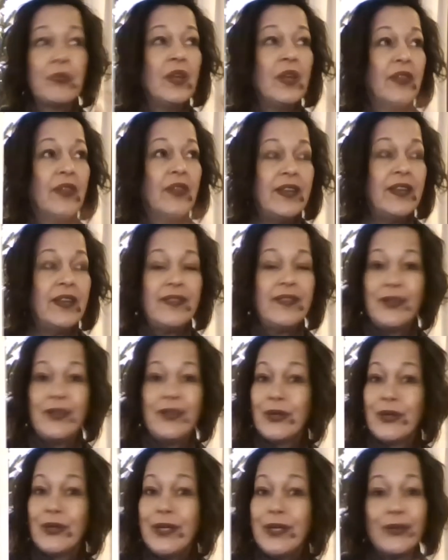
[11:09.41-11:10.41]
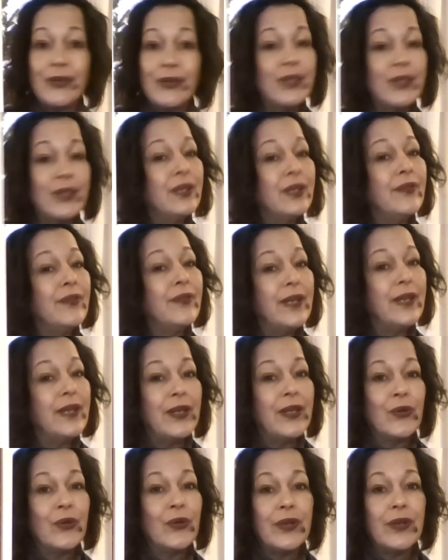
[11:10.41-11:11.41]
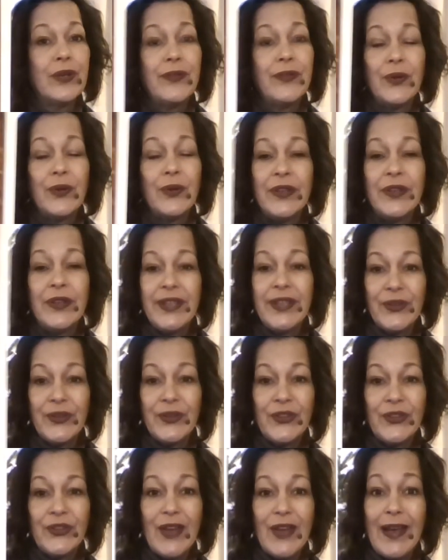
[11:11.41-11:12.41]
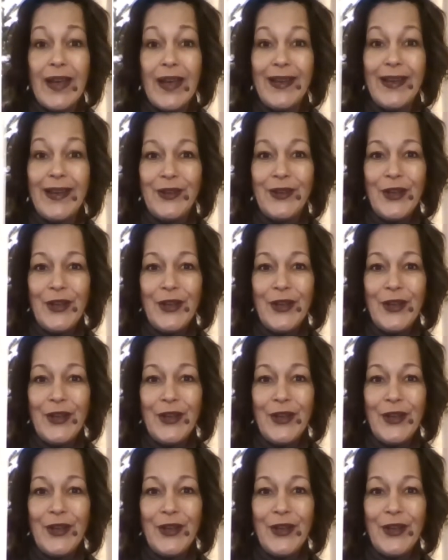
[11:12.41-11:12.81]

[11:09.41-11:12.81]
that is either here in the living or even on the other side,